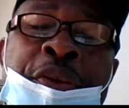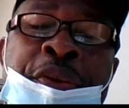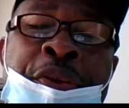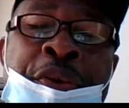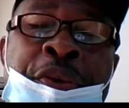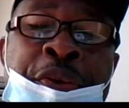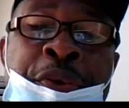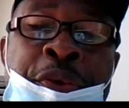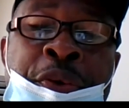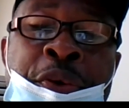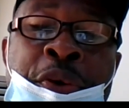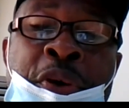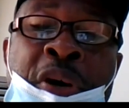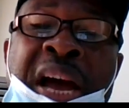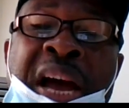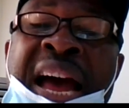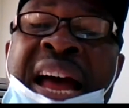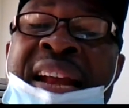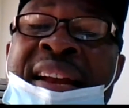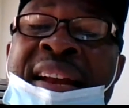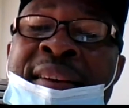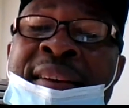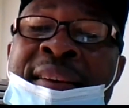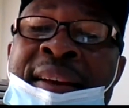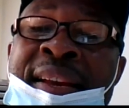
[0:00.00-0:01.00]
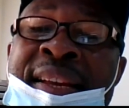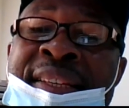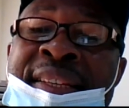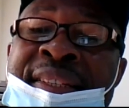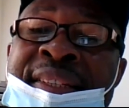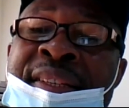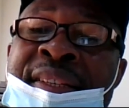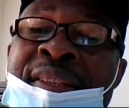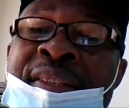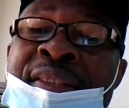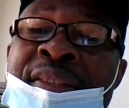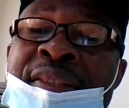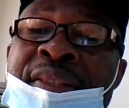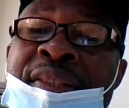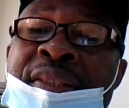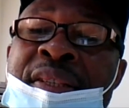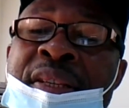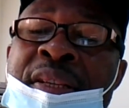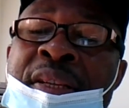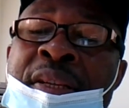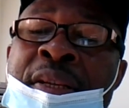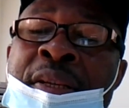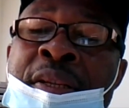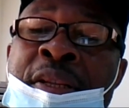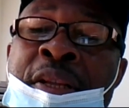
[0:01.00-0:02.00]
you know, addresses
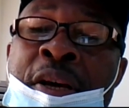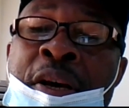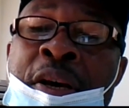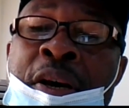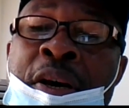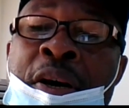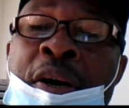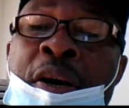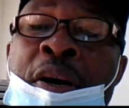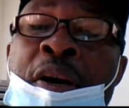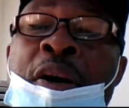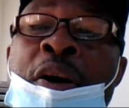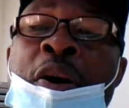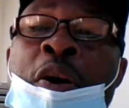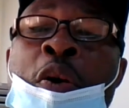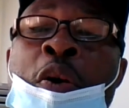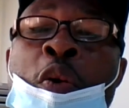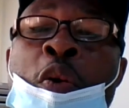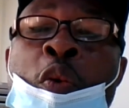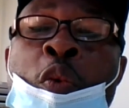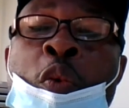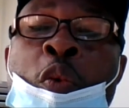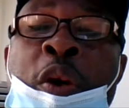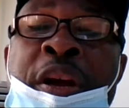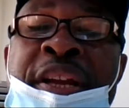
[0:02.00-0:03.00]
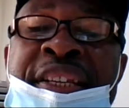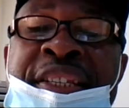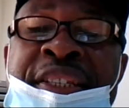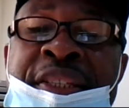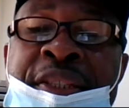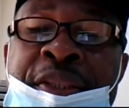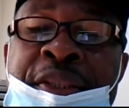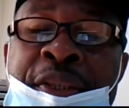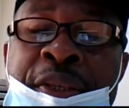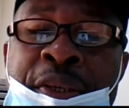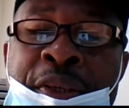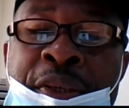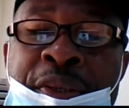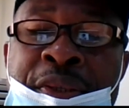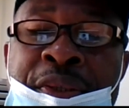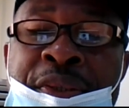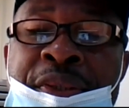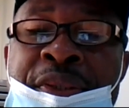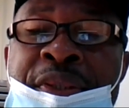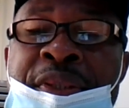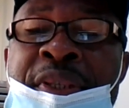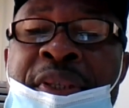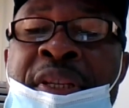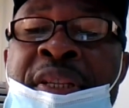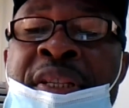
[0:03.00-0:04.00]
the
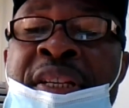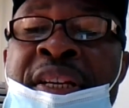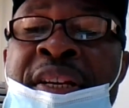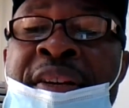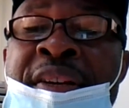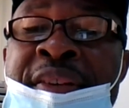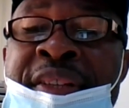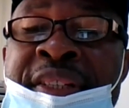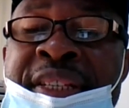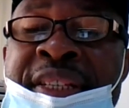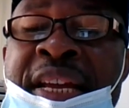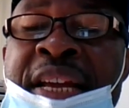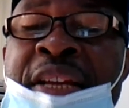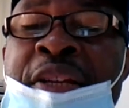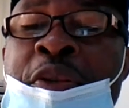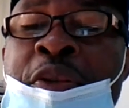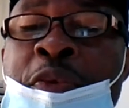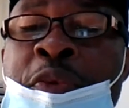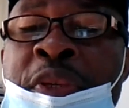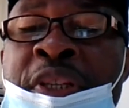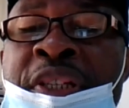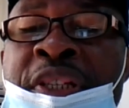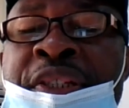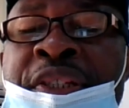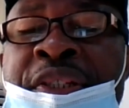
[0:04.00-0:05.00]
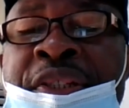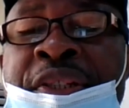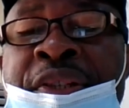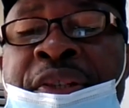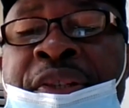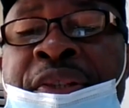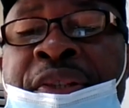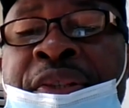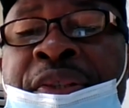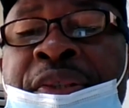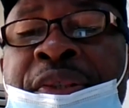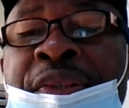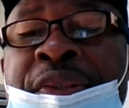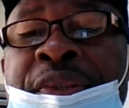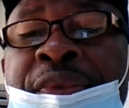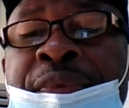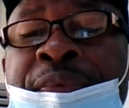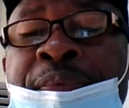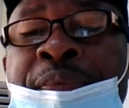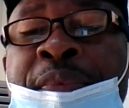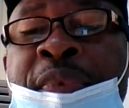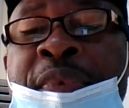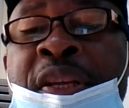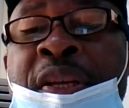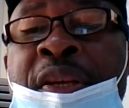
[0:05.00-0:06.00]
questions, the research questions.
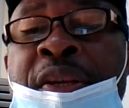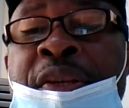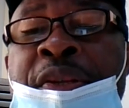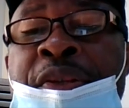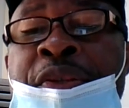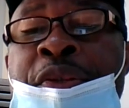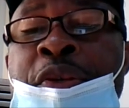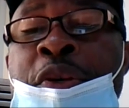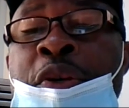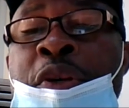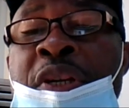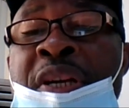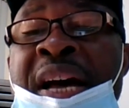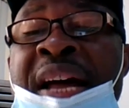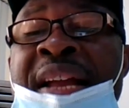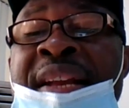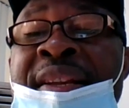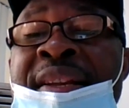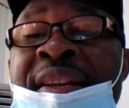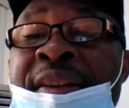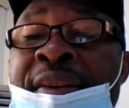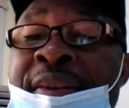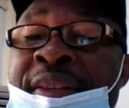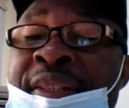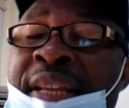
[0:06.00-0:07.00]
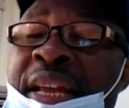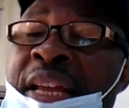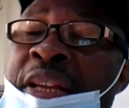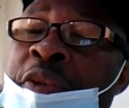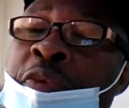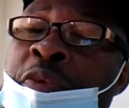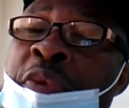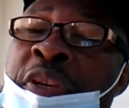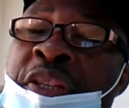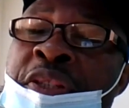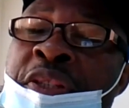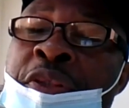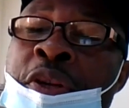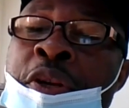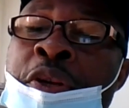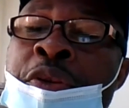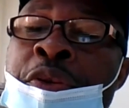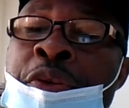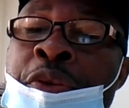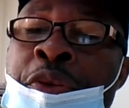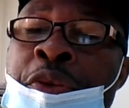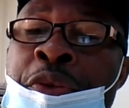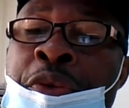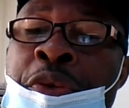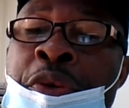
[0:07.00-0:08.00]
So, and the research question,
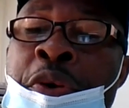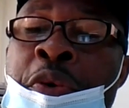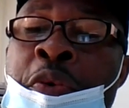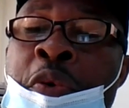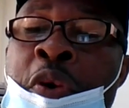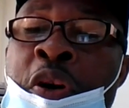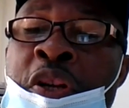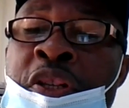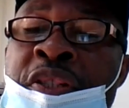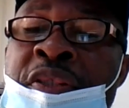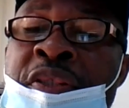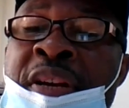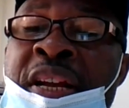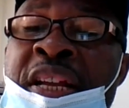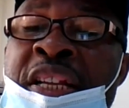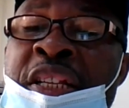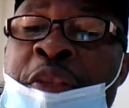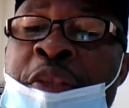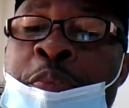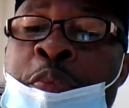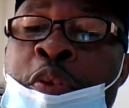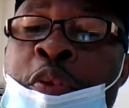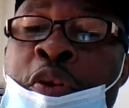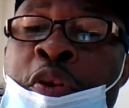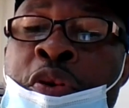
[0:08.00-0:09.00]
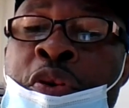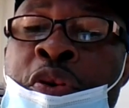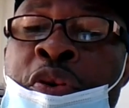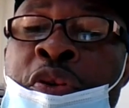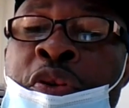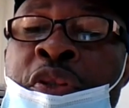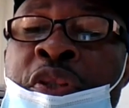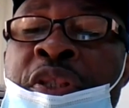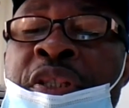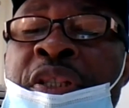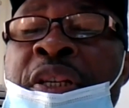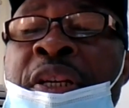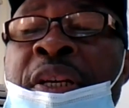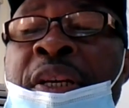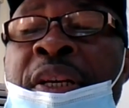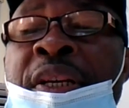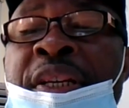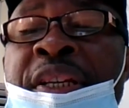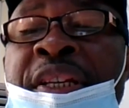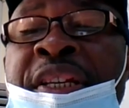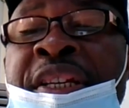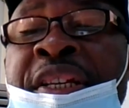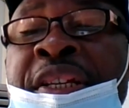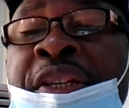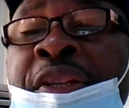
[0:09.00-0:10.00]
you know, was transposed
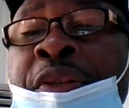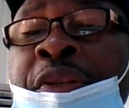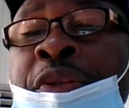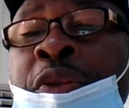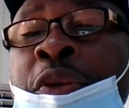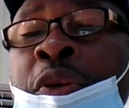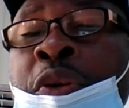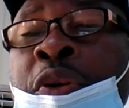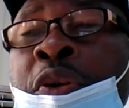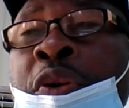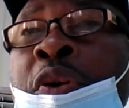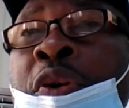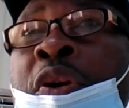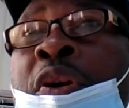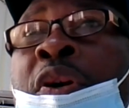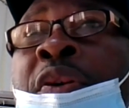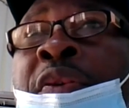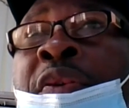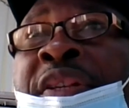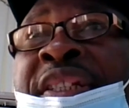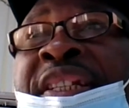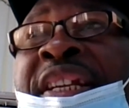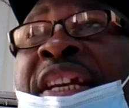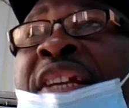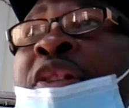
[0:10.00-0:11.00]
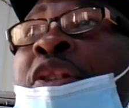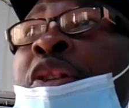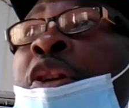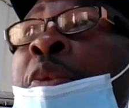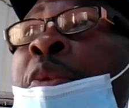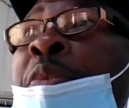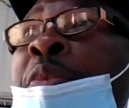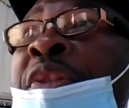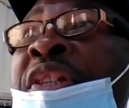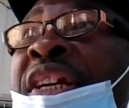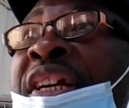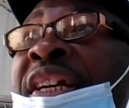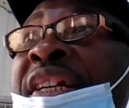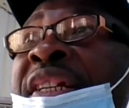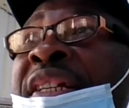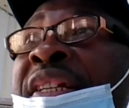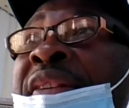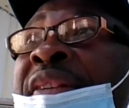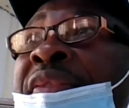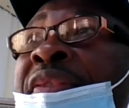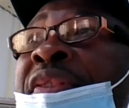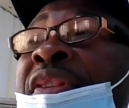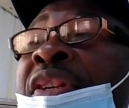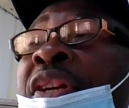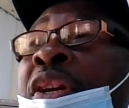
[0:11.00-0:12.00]
into research
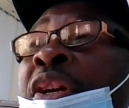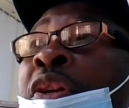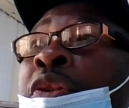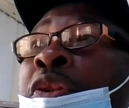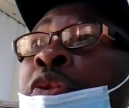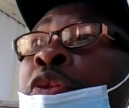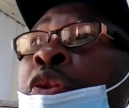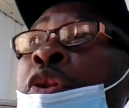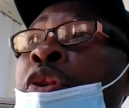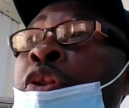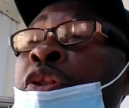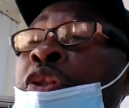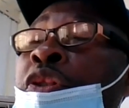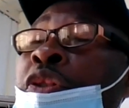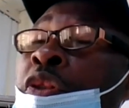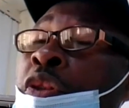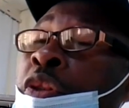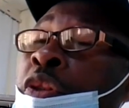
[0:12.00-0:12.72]
objectives. Those